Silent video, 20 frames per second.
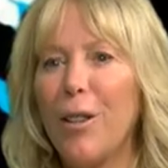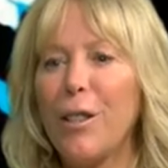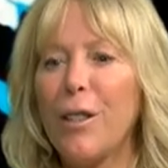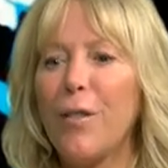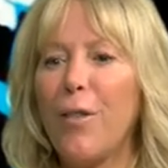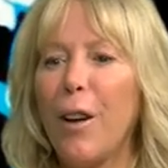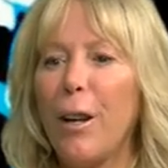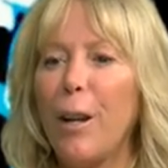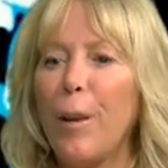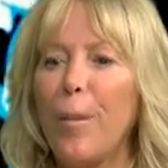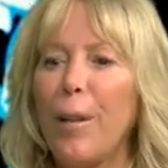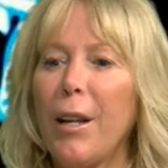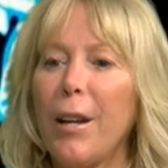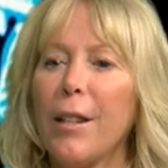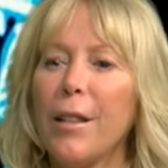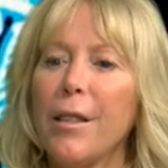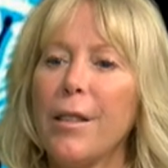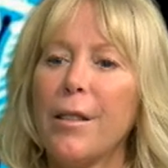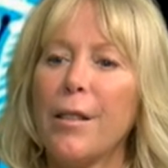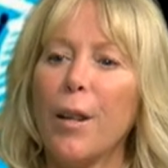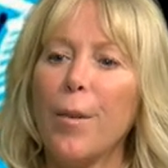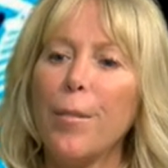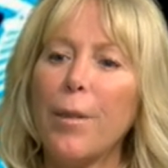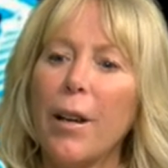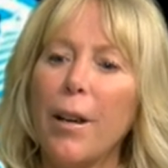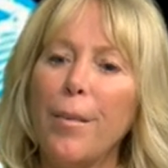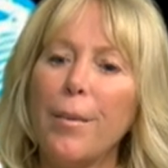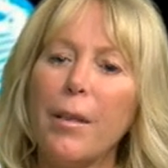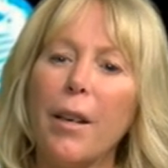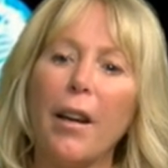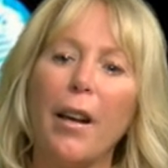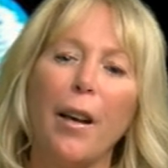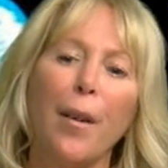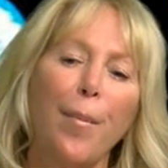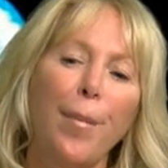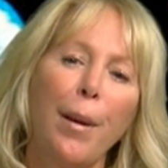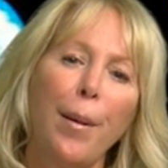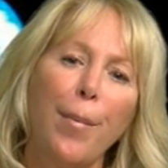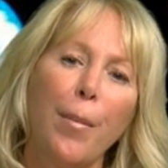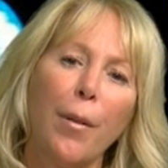it's funny because sometimes I have
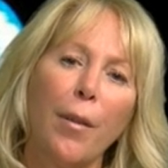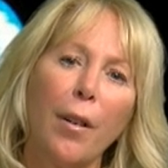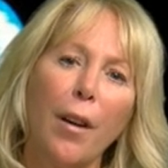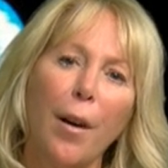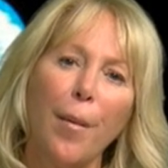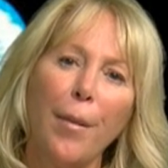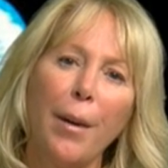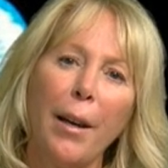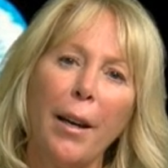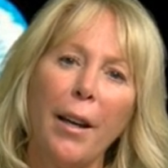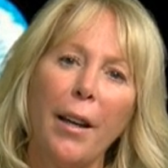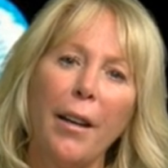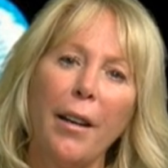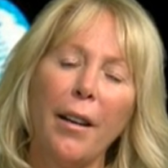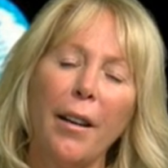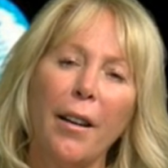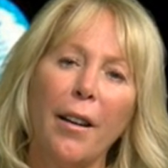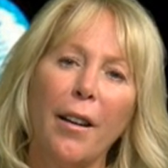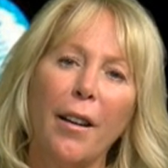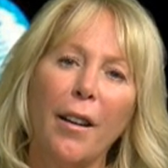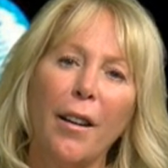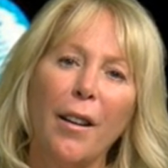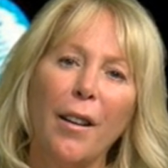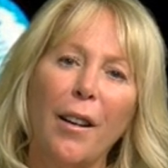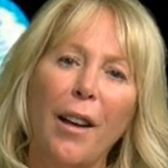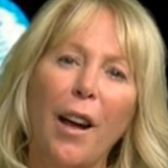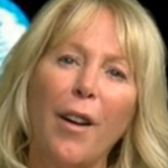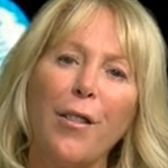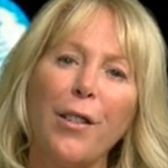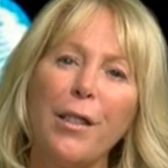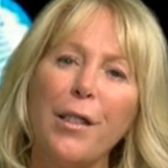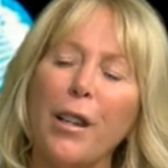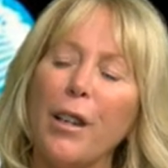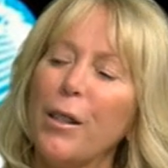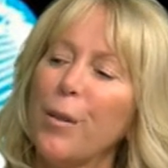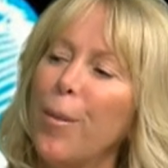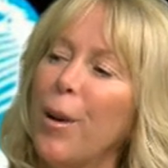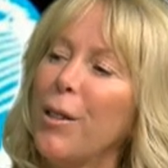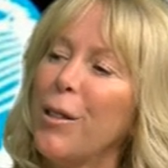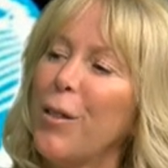people come in every
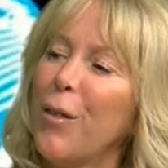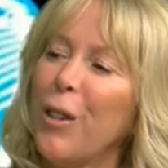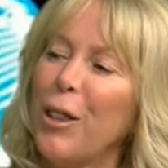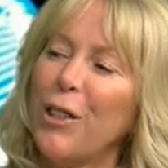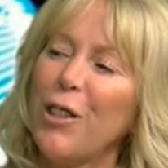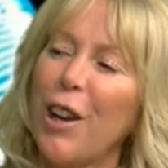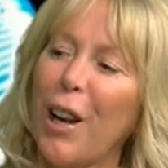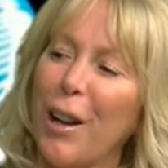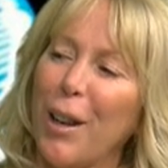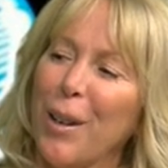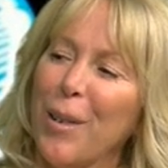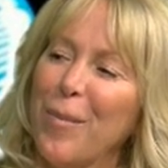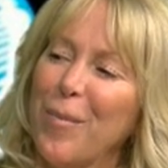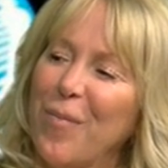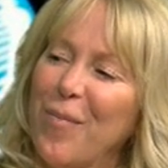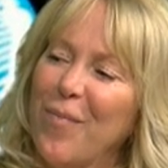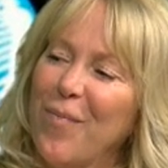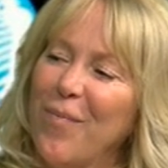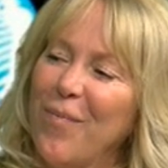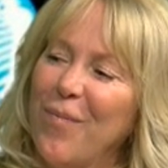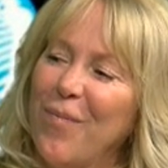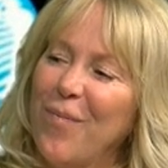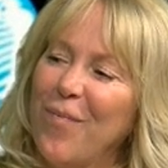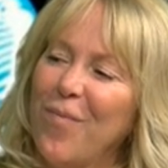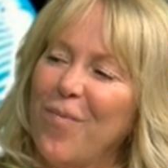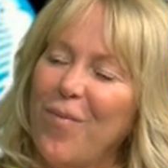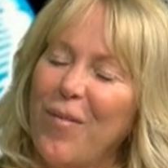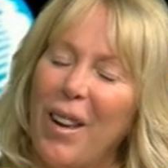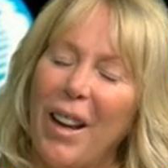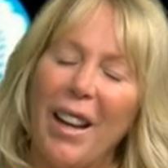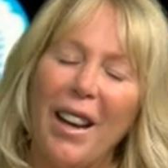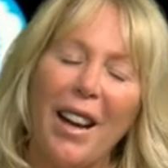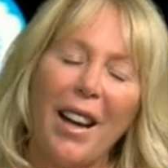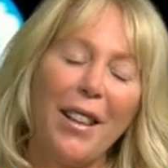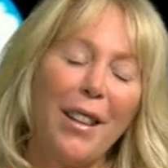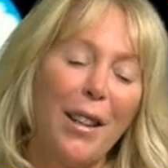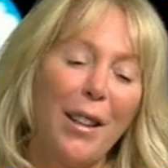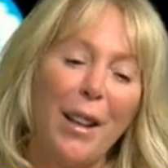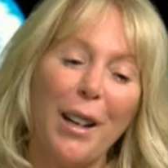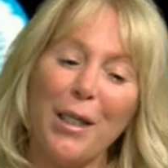six months for a checkup, and I
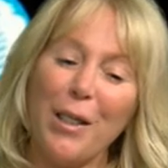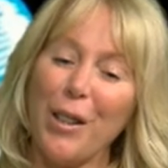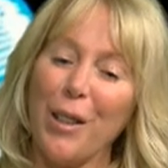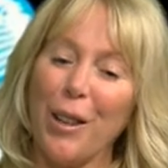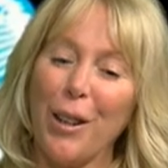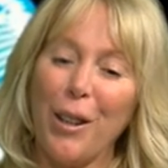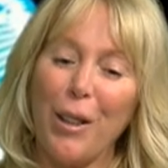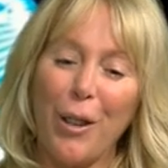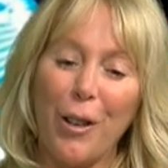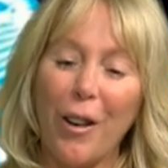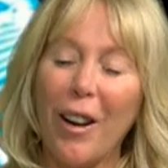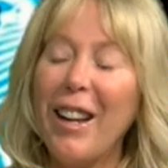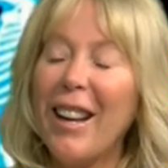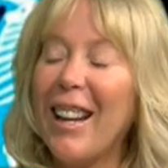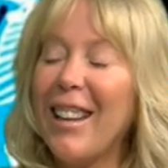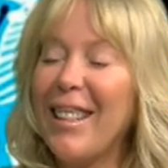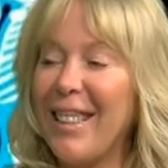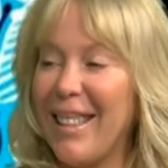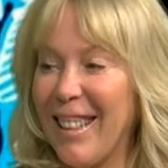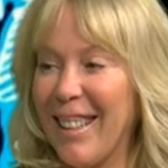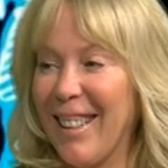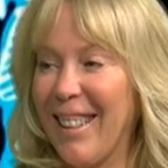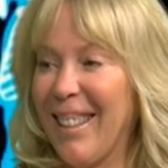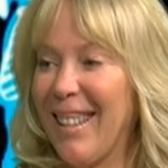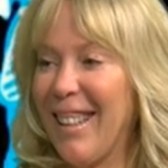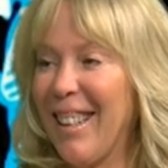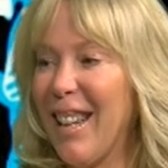think that's a great idea.